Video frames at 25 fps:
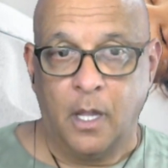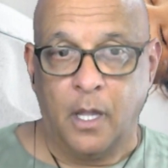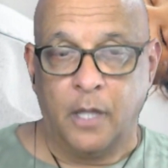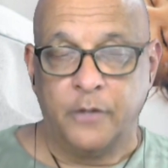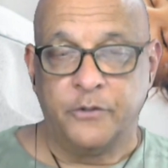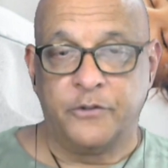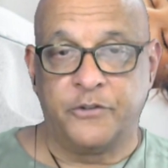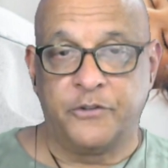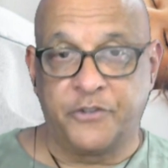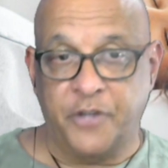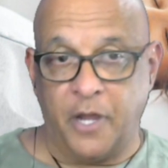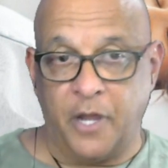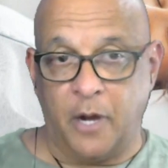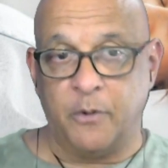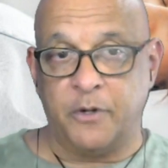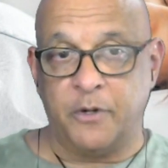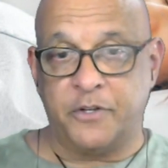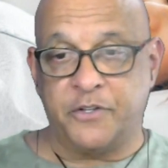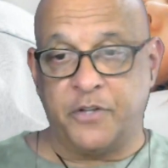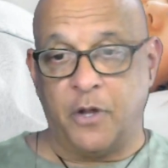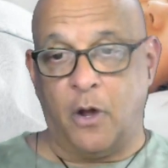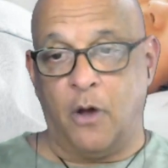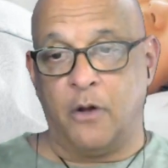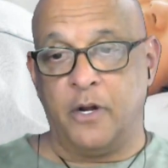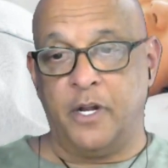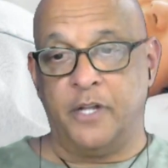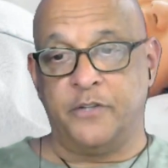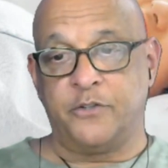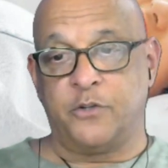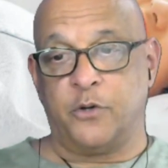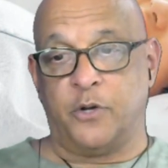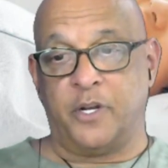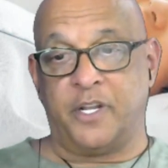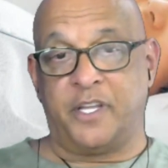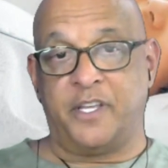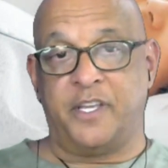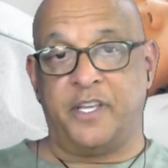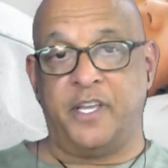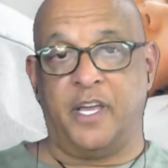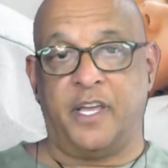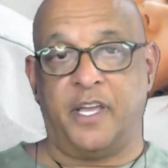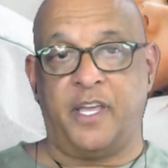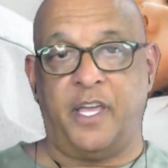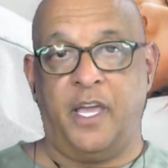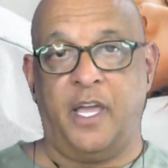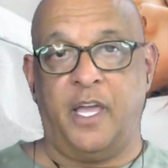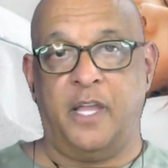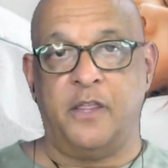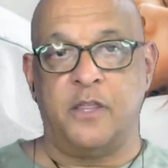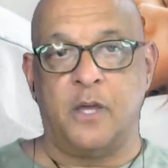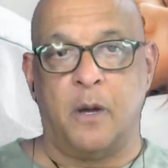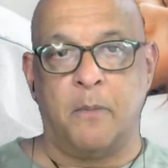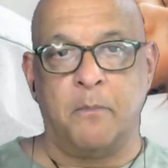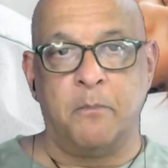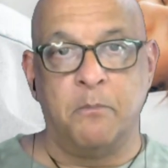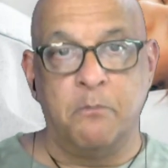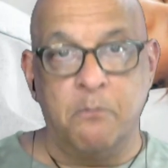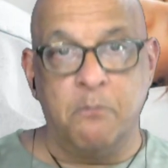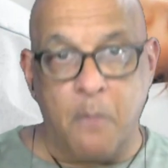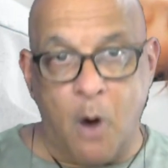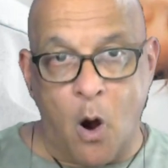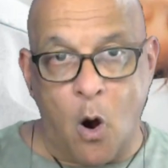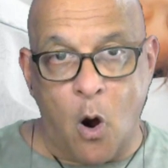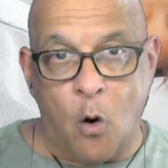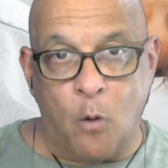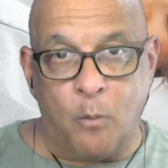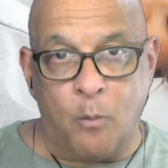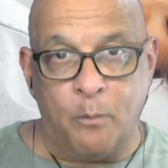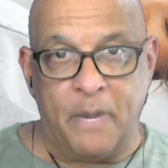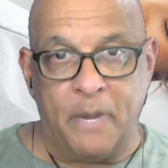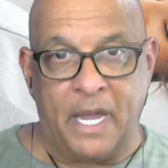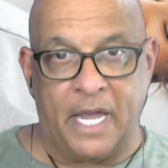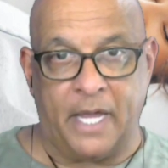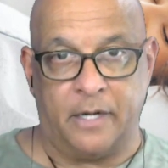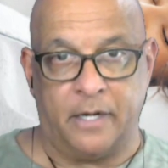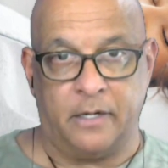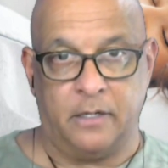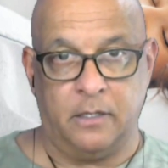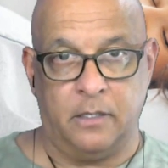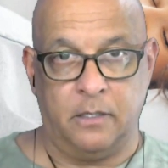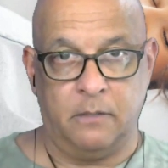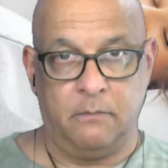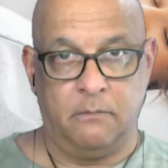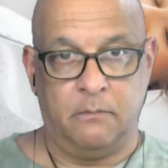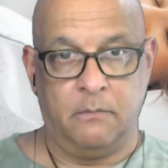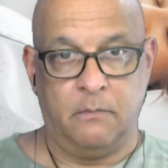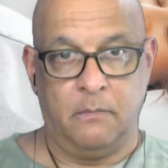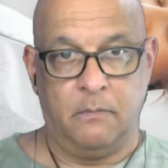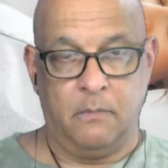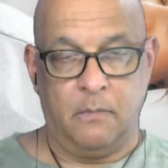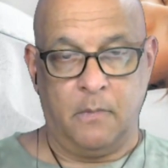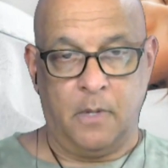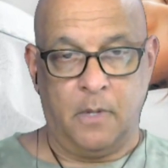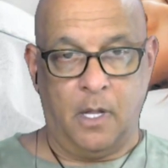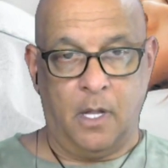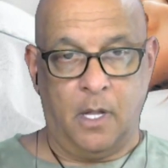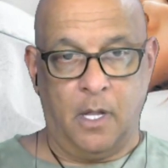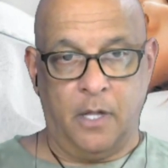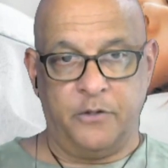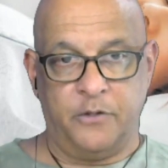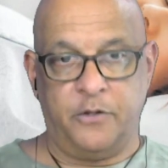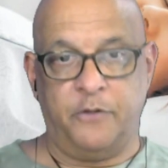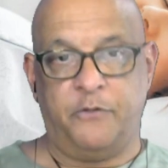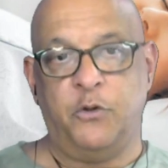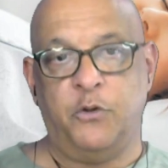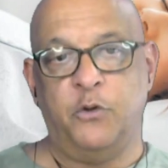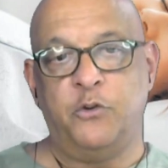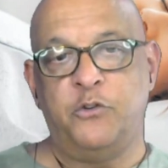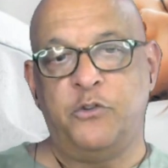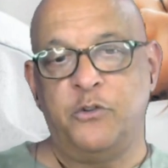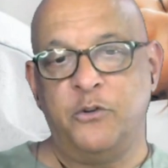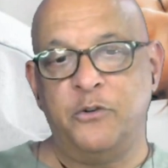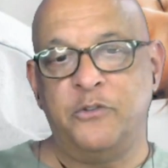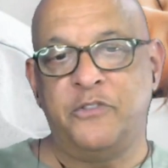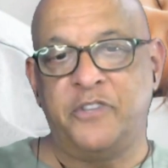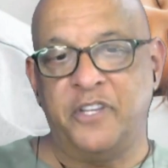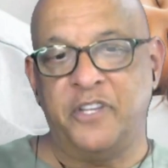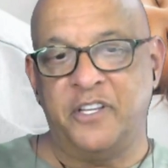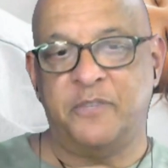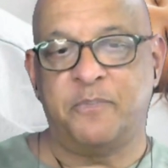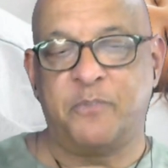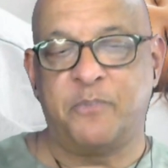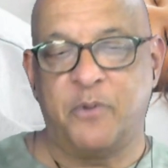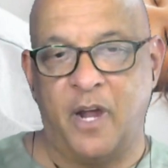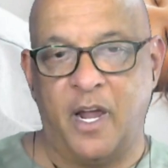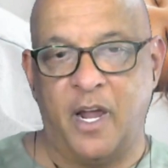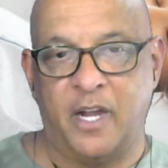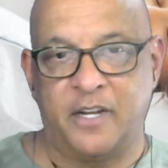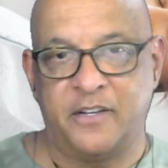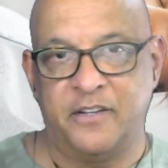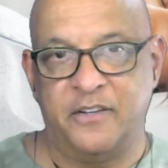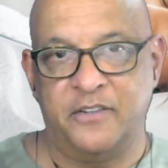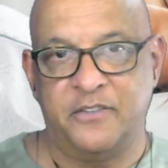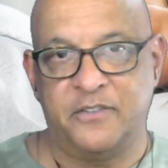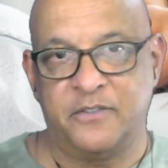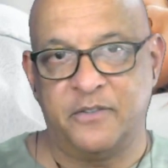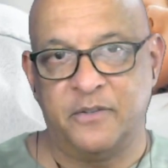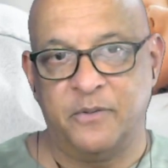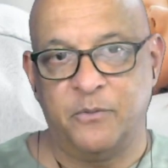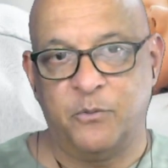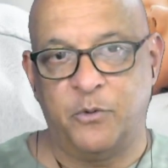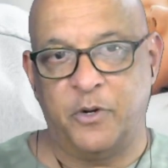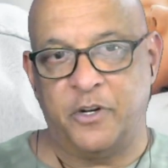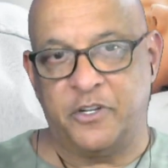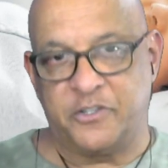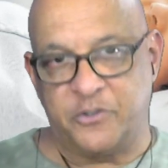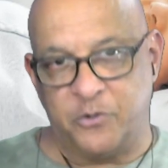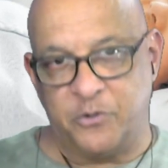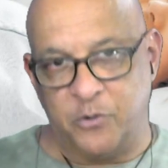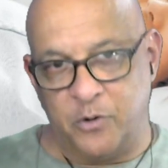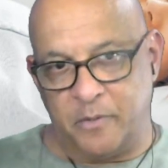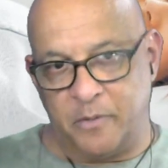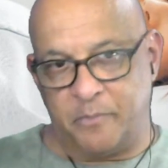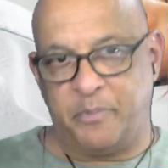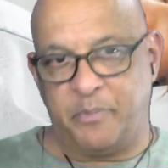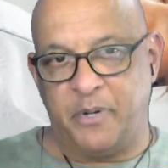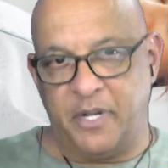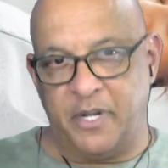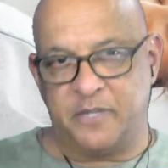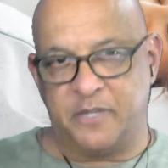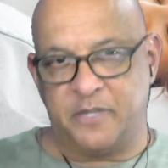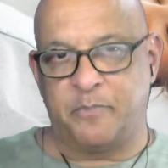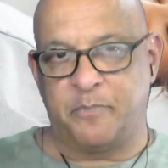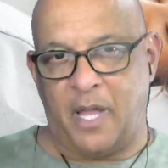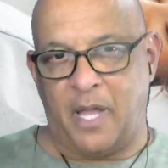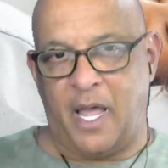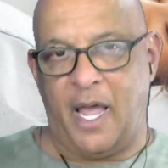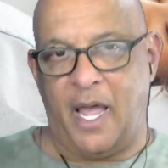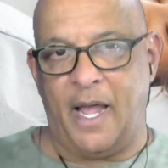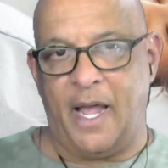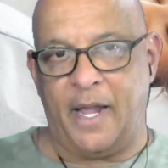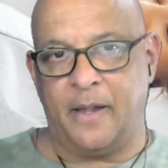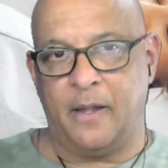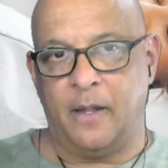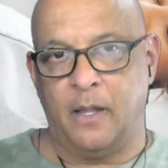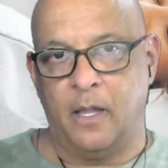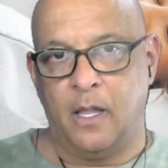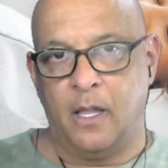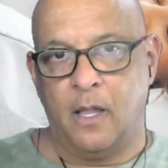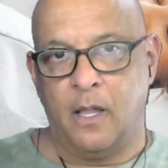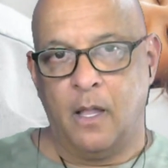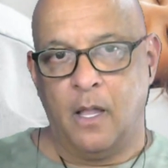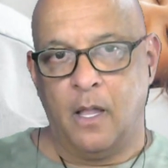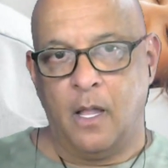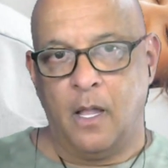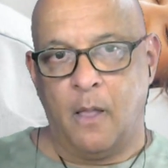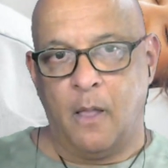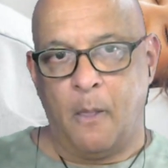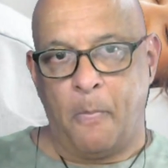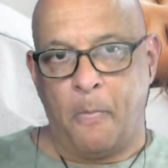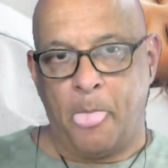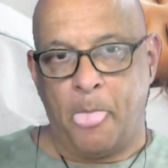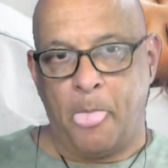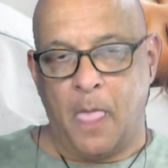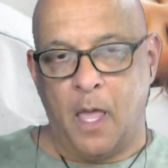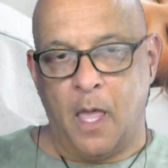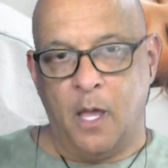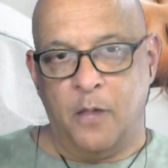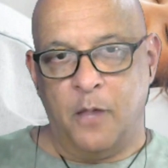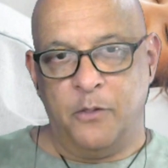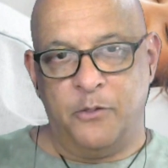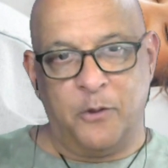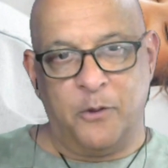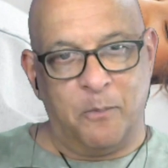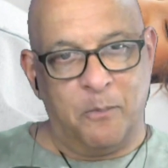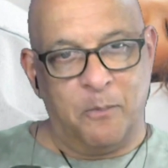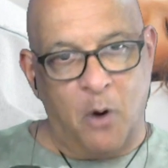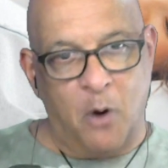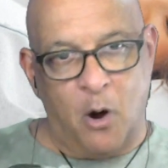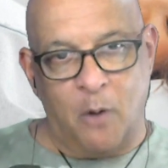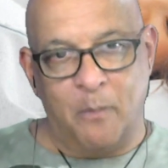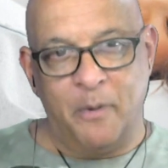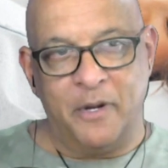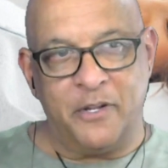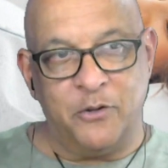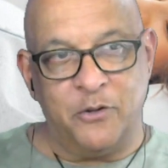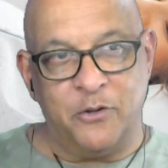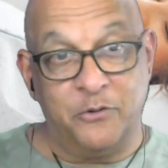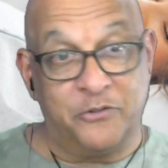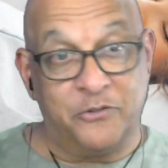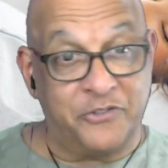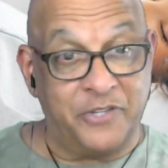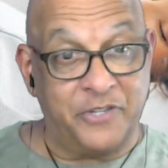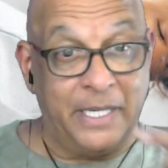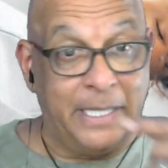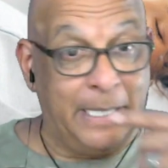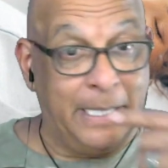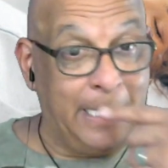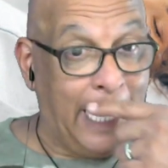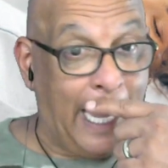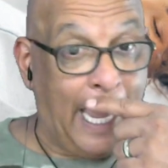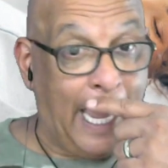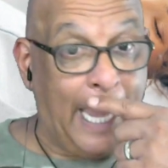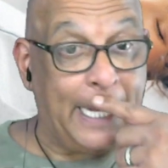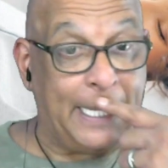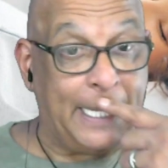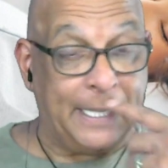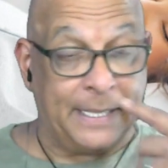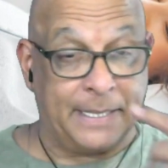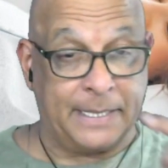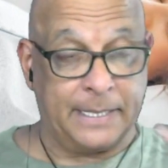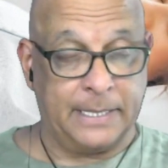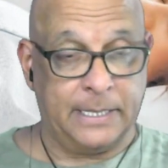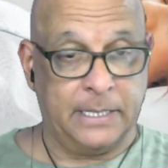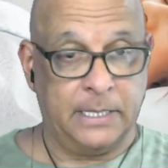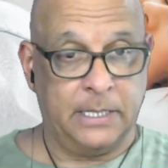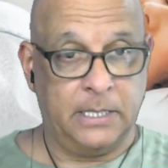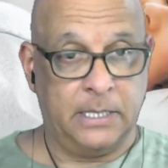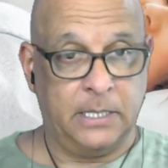Serotonin is going to kick in the moment. So if you do this practice, which you're in pitch black, the moment you see light,